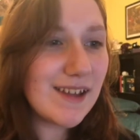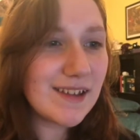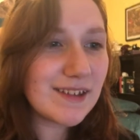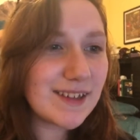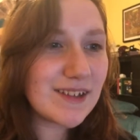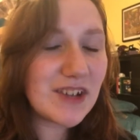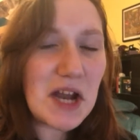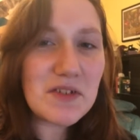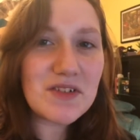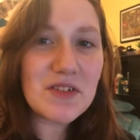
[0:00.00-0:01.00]
It's like the
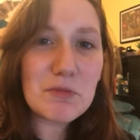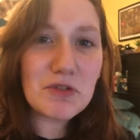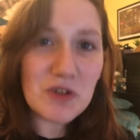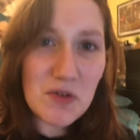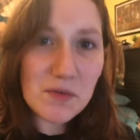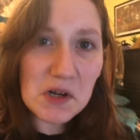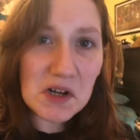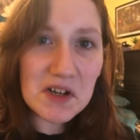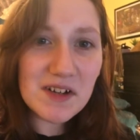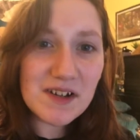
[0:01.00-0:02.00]
challenge is almost over.
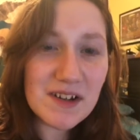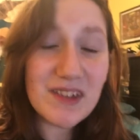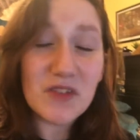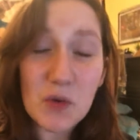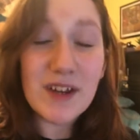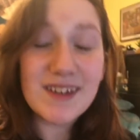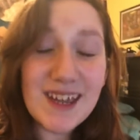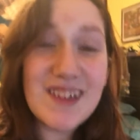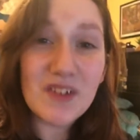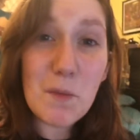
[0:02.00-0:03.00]
The story a day
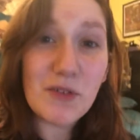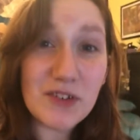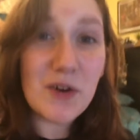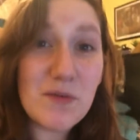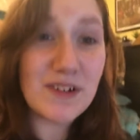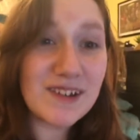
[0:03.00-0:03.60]
is almost over.